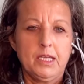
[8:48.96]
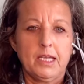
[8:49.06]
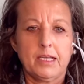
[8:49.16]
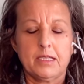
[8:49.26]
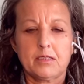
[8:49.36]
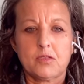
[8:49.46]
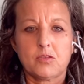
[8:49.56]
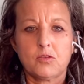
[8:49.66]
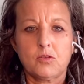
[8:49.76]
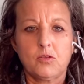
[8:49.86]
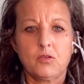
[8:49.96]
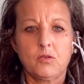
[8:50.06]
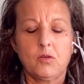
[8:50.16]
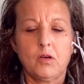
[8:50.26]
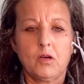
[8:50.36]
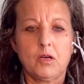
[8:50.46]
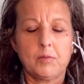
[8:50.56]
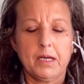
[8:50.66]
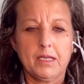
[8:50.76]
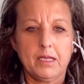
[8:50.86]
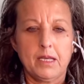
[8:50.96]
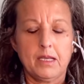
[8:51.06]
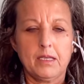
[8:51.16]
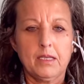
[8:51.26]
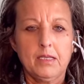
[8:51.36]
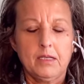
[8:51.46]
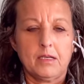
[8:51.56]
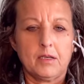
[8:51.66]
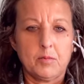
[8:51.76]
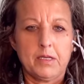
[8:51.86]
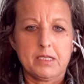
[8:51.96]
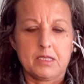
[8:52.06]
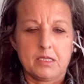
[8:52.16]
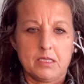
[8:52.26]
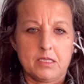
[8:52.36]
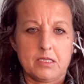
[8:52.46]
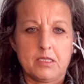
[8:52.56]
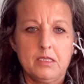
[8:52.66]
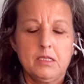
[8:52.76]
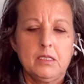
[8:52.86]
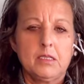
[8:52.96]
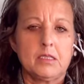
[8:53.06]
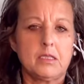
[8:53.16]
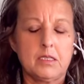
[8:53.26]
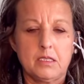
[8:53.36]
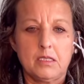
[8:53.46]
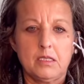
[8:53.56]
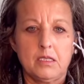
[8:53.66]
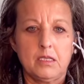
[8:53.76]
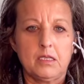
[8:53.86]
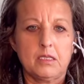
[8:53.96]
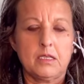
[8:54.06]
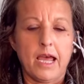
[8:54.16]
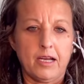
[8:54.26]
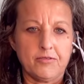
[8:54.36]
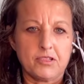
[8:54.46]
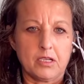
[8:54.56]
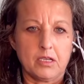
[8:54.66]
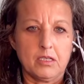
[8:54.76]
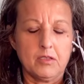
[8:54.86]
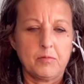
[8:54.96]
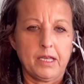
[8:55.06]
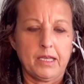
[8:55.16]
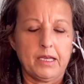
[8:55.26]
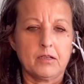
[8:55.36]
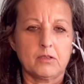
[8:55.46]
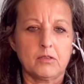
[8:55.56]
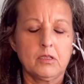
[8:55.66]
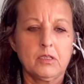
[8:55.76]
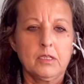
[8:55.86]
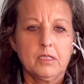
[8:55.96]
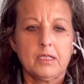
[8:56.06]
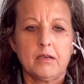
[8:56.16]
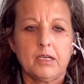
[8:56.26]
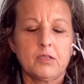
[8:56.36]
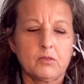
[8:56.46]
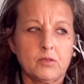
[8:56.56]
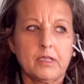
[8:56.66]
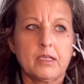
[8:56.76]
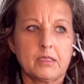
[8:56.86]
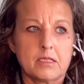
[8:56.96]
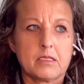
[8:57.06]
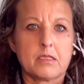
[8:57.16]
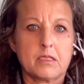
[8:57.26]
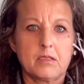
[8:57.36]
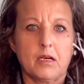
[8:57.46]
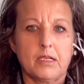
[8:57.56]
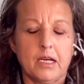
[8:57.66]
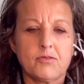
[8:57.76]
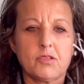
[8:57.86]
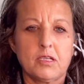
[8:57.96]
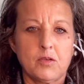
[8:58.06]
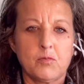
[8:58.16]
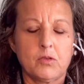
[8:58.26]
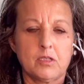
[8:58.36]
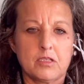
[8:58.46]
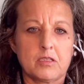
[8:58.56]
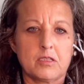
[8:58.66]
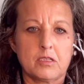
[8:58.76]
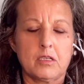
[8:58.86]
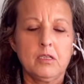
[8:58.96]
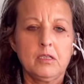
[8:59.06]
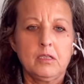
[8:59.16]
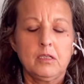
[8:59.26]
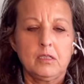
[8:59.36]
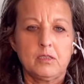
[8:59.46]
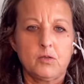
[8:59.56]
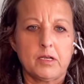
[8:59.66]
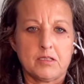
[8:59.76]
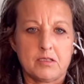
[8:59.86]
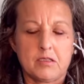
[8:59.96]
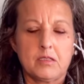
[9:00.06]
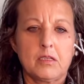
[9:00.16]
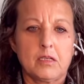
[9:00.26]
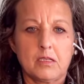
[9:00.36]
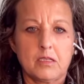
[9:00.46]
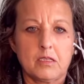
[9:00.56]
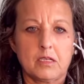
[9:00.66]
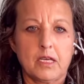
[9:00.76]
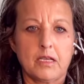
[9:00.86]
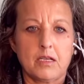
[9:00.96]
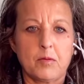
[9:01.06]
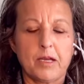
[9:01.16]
And so on Monday, on May 6th, the NAFTA panel, now I know that it's not NAFTA anymore, it's the US, Canada,